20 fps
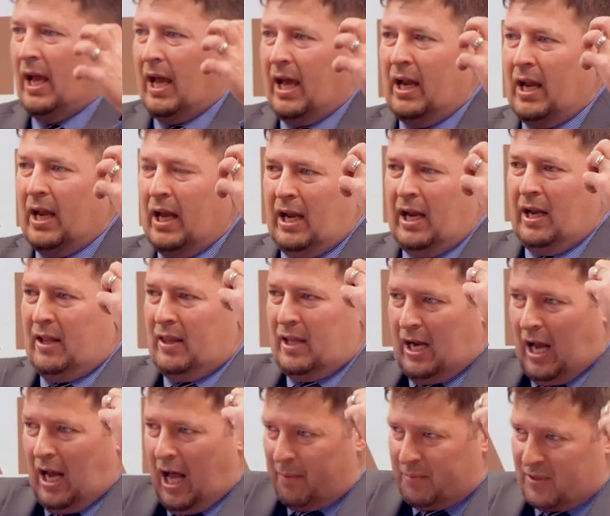and, and
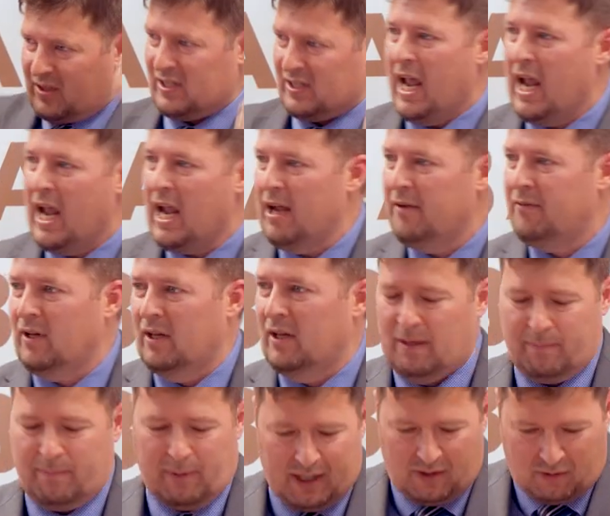that I'm saved and
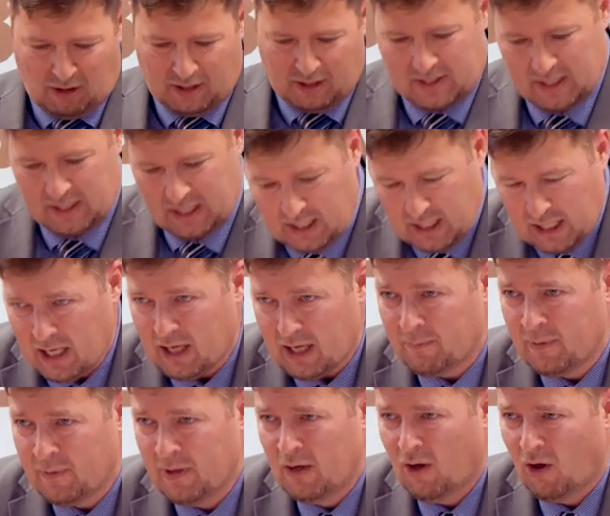that by trusting in
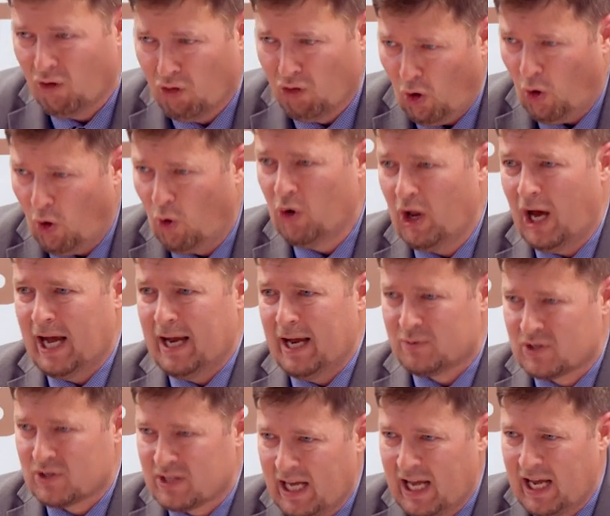Him alone I
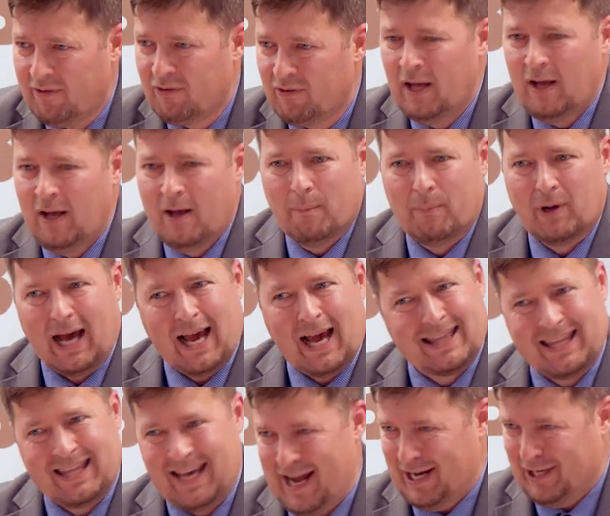am saved. But I
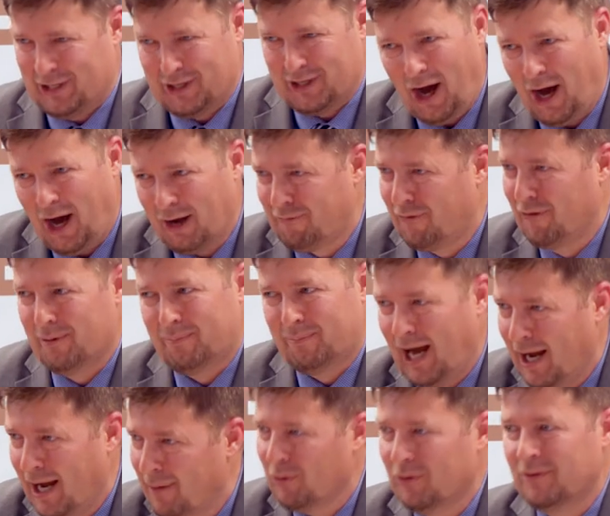thank God for the
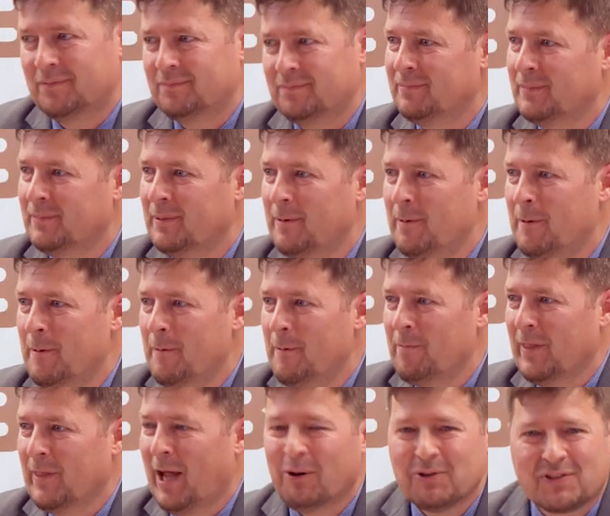Bible.
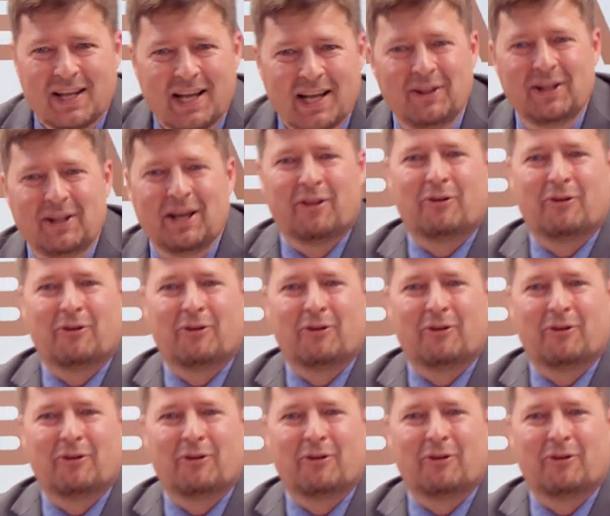I was thinking the